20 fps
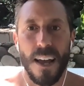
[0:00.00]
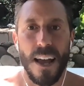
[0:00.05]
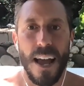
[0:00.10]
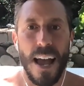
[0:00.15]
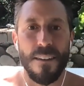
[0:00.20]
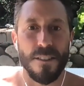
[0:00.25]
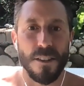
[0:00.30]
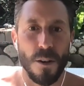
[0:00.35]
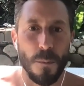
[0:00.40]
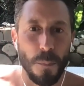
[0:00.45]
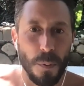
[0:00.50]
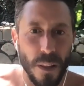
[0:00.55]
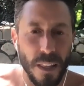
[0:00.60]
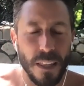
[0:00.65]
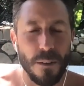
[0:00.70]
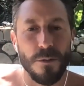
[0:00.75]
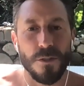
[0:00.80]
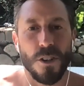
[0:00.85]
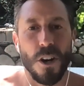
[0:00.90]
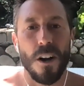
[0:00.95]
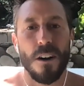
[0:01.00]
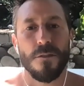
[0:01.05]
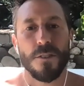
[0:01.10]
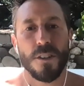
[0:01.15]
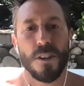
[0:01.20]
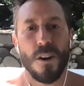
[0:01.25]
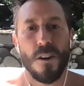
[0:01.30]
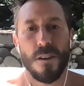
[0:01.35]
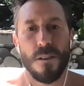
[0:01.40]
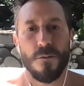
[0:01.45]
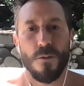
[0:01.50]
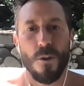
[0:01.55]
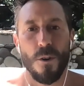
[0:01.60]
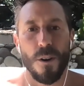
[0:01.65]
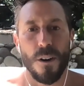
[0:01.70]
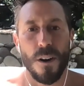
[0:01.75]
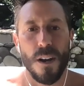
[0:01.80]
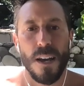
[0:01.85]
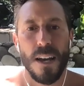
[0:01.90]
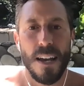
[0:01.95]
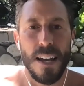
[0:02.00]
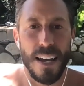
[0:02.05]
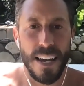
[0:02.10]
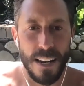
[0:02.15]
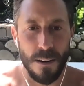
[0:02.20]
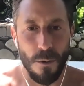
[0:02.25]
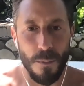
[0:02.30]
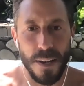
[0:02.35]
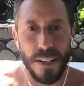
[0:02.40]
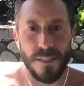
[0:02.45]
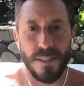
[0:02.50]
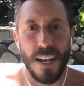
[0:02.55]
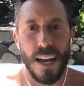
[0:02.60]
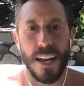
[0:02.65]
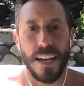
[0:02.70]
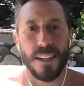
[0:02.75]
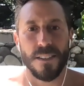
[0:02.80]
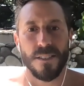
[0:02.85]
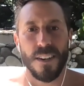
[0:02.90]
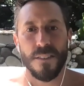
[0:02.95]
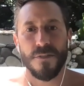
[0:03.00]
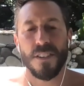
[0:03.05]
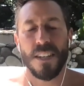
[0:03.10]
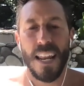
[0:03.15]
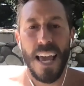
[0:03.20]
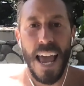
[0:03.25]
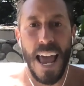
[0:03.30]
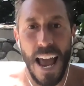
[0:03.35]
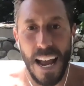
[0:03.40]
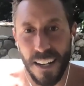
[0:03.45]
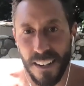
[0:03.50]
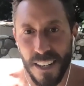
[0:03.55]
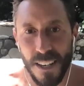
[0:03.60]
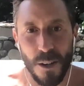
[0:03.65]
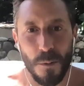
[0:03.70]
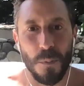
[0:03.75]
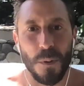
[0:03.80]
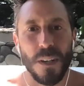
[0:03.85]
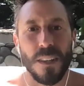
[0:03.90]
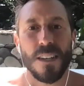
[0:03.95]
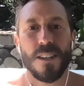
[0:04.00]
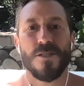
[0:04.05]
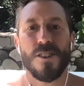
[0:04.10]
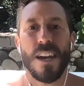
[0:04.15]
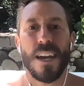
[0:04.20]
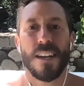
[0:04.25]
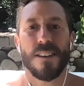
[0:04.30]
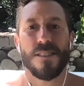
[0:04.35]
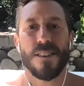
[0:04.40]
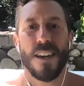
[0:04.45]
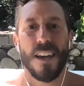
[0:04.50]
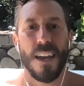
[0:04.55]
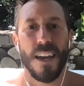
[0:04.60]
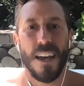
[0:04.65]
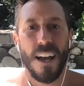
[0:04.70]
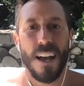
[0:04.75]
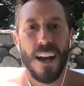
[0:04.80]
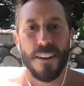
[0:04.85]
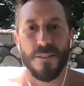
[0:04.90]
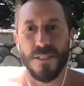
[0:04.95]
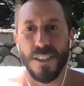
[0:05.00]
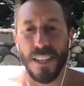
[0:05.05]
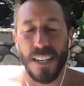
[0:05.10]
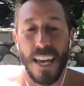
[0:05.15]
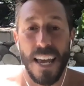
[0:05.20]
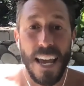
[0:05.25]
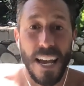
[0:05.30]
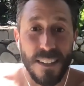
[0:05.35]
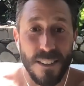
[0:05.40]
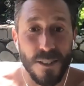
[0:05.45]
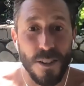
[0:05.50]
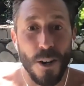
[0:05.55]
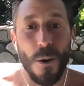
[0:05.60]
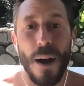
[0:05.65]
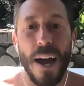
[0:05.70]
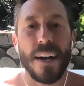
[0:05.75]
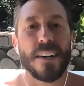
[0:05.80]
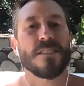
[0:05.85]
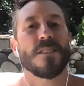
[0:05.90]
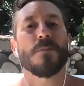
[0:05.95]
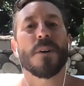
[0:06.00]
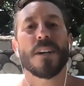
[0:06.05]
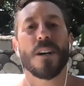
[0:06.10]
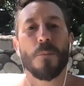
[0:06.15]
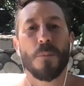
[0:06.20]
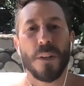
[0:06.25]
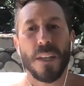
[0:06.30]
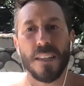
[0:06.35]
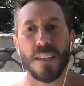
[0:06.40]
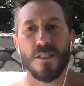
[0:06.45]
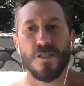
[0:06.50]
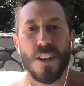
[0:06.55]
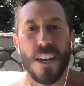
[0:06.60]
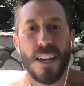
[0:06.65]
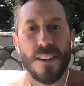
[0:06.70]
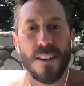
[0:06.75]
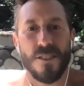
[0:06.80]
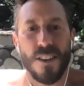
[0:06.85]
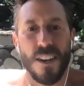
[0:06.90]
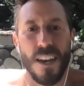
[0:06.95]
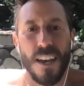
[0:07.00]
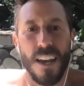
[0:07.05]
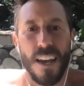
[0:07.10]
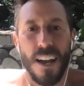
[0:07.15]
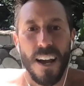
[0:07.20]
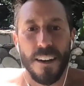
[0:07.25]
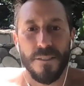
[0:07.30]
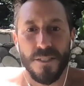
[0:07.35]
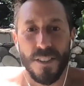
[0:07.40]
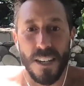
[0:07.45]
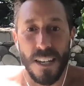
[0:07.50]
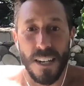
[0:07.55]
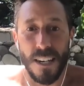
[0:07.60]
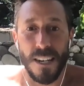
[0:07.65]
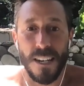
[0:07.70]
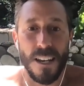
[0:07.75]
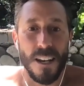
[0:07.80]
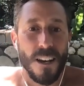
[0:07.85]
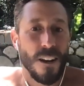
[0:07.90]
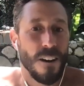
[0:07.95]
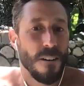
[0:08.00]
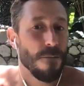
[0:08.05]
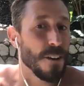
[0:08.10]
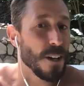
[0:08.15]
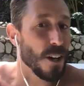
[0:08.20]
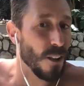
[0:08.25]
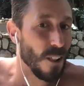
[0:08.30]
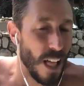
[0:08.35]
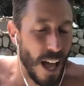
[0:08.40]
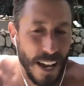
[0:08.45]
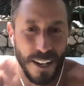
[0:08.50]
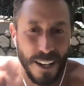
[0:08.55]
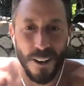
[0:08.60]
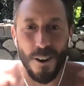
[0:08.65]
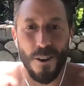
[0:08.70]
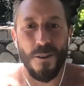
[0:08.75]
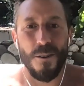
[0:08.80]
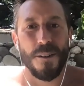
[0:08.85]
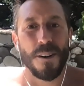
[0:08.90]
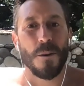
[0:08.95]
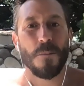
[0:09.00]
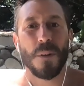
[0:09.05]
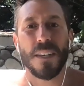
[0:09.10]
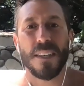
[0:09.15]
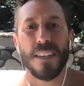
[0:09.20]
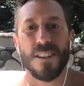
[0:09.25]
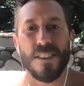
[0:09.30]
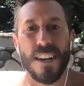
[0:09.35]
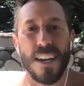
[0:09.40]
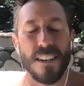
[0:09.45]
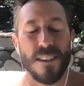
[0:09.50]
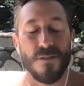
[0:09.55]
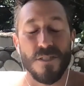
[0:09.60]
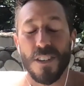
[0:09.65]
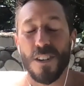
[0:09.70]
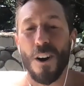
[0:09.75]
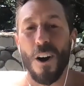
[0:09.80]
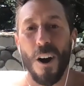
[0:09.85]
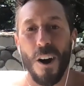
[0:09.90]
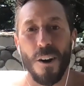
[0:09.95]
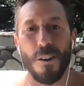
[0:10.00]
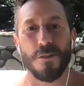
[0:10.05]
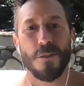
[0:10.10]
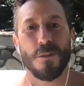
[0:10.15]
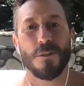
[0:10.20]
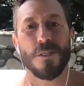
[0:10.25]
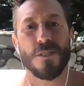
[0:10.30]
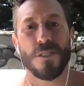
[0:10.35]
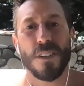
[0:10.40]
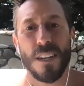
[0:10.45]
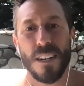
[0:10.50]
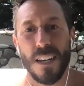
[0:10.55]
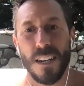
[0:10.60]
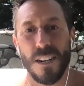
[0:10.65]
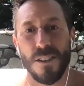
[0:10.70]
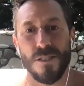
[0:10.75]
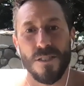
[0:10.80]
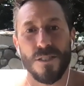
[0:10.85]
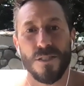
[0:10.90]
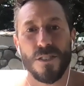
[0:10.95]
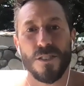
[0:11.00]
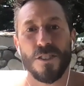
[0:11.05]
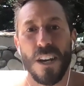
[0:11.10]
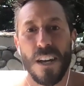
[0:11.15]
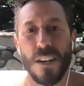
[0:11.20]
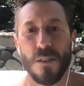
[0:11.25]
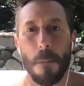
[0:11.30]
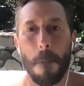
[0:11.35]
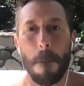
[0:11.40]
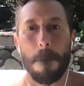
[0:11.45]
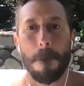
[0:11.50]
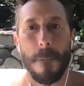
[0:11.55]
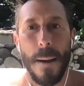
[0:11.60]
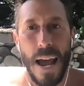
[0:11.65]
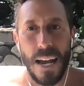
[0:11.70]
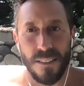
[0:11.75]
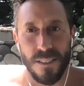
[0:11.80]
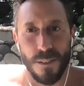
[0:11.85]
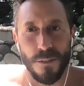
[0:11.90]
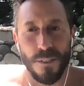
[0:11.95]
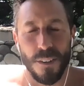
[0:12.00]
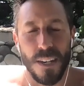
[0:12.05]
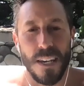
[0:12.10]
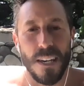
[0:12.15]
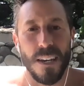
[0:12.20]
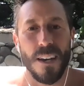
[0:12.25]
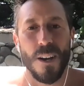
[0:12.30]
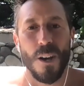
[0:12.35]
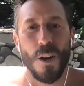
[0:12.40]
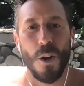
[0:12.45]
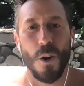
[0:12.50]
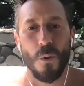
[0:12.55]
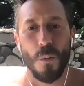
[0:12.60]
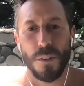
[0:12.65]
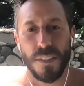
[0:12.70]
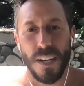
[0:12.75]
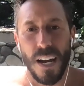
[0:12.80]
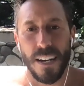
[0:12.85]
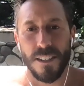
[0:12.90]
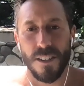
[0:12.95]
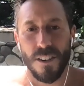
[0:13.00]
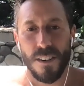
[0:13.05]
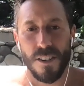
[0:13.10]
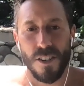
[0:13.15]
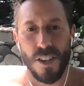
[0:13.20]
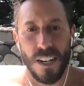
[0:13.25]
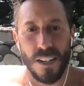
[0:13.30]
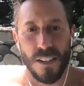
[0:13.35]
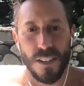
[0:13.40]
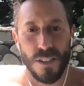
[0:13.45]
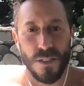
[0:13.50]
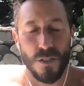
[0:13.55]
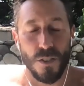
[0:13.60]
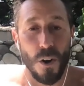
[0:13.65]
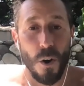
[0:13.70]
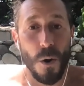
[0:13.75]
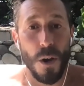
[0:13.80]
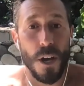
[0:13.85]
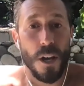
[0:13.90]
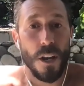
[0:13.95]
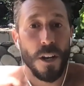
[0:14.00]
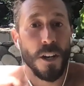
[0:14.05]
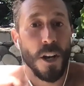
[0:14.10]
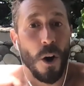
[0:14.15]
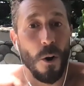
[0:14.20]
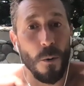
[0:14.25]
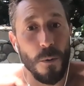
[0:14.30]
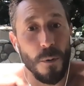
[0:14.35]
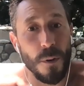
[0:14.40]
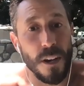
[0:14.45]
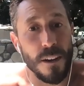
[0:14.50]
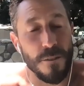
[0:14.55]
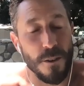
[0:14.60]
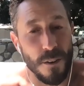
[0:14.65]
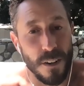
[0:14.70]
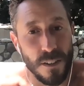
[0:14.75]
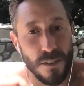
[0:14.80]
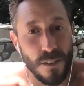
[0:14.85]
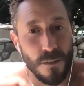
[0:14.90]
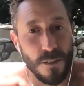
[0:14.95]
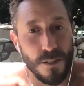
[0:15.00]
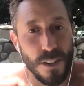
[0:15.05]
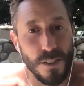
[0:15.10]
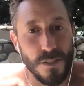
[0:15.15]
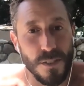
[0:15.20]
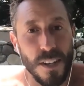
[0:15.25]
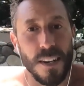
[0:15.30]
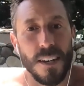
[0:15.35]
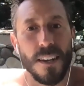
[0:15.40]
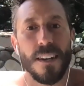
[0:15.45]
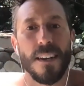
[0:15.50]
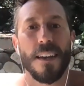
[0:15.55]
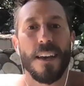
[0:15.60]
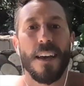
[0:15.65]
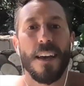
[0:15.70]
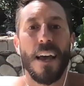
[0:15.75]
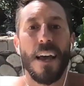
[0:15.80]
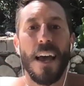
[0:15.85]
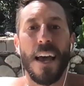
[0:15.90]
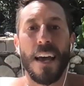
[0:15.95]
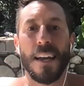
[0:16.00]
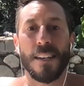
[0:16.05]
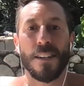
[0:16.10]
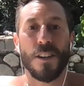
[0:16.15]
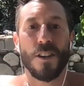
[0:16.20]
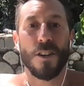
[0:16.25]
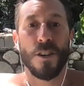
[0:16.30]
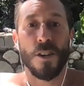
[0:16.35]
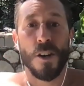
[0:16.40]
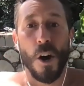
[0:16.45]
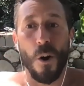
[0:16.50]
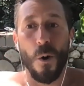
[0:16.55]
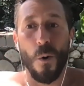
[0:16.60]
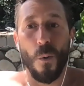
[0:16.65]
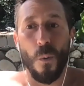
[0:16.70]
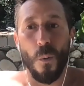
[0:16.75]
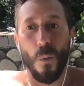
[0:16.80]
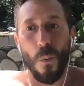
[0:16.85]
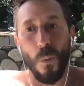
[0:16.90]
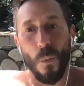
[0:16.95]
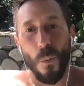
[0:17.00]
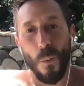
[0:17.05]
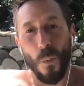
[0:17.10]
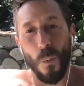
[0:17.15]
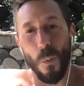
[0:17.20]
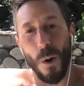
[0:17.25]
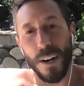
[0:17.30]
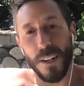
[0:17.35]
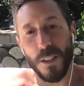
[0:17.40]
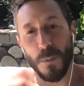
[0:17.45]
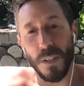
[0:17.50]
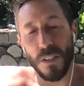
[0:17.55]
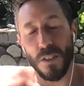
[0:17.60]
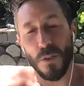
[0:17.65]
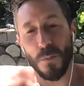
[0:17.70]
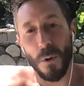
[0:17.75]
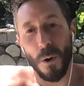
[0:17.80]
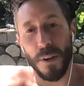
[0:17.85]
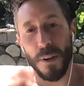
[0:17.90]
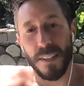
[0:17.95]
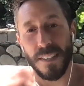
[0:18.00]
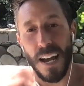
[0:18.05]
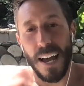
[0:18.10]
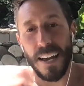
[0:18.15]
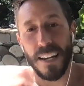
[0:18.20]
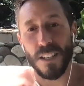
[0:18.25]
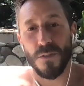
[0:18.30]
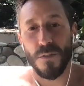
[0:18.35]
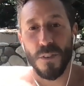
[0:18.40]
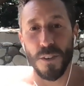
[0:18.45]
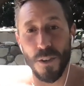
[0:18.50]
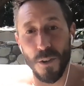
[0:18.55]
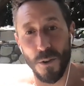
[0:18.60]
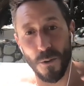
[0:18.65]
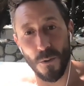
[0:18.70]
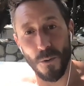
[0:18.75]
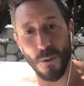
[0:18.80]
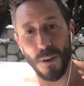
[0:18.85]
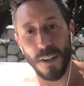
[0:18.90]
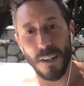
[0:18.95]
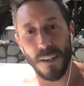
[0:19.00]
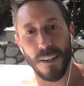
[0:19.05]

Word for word: have it completely resolved with carnivore, animal-based diets. I've seen acne completely change. I've seen head-to-toe eczema completely change. I've seen vitiligo completely change. I've seen all sorts of skin conditions change massively with dietary changes. So know if you're insulin resistant and know what a species-appropriate diet is for you.